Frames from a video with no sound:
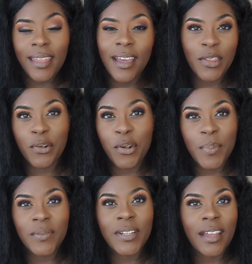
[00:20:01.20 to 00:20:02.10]
the other
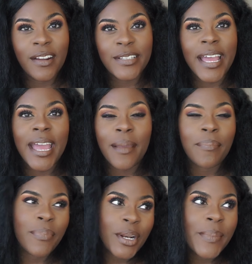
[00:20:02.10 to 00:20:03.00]
group of donors
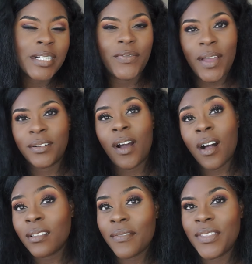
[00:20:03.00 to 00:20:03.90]
had pretty much found
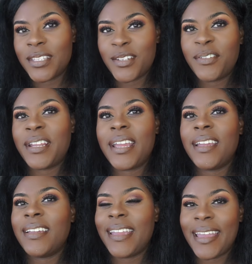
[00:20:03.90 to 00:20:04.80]
all of the snow
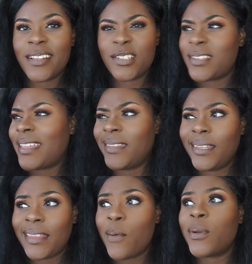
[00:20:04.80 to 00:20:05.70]
day canisters. I
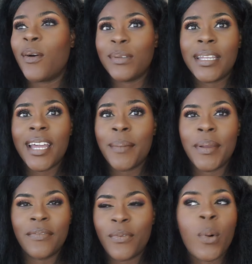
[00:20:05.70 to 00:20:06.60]
think they would only come
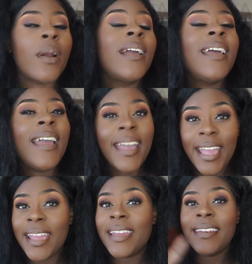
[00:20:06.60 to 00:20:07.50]
in four.
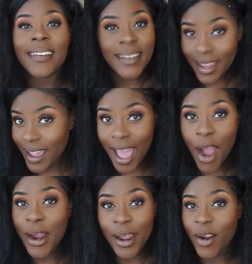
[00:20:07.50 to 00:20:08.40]
In
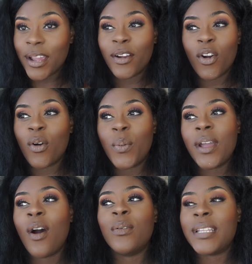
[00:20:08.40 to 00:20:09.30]
our area, girl,
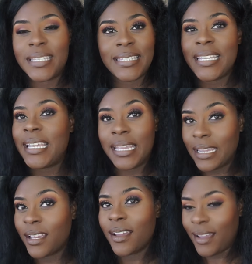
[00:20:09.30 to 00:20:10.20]
we only
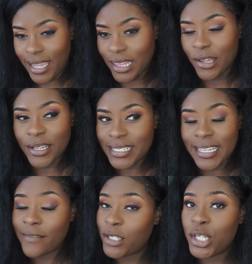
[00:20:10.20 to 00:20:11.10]
see either a
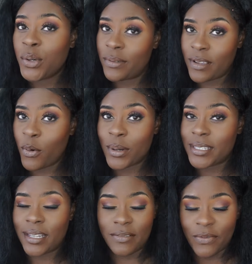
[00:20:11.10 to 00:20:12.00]
set of two or a
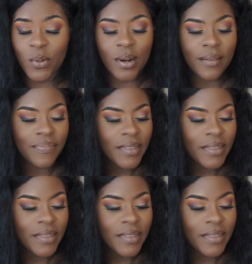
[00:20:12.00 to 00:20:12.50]
set of four.